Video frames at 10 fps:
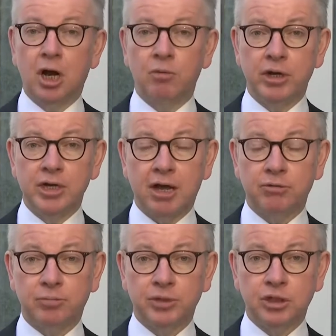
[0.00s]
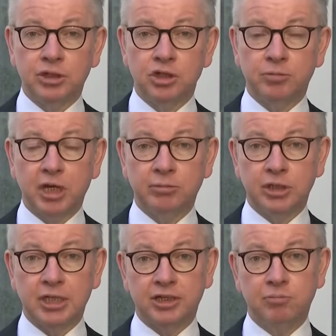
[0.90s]
We're now in a position to be able
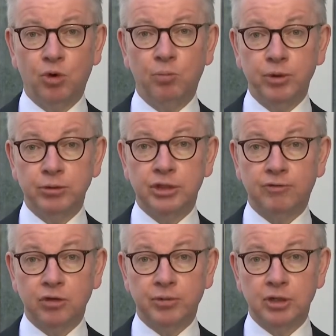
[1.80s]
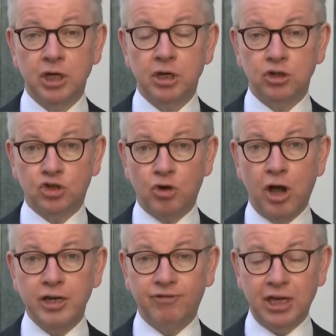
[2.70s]
to test more. Boots have opened
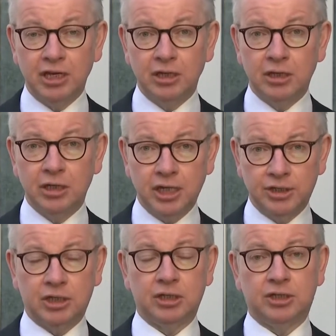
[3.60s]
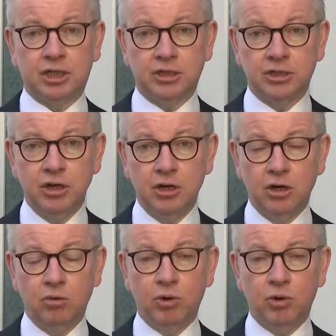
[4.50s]
drive-in testing centres.